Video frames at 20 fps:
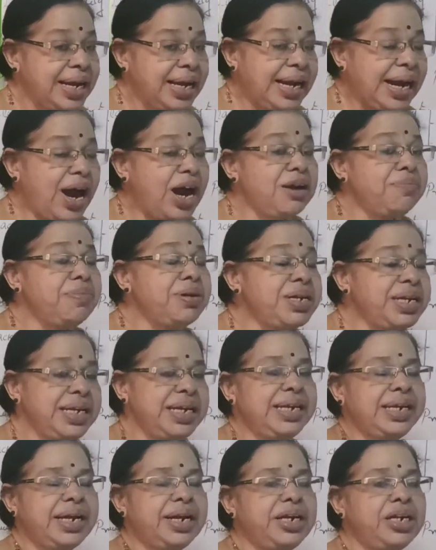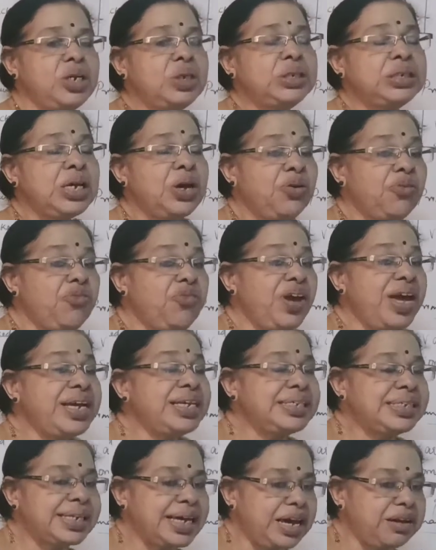Government introduced
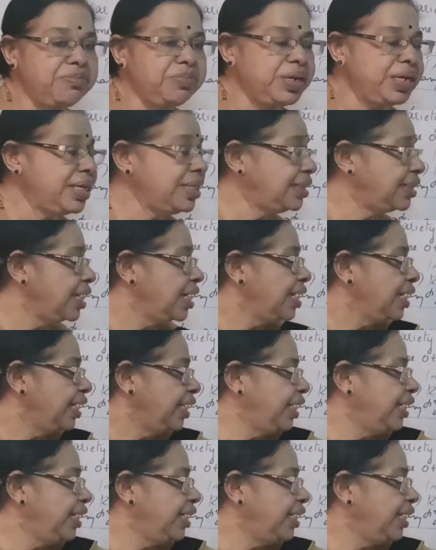ways and means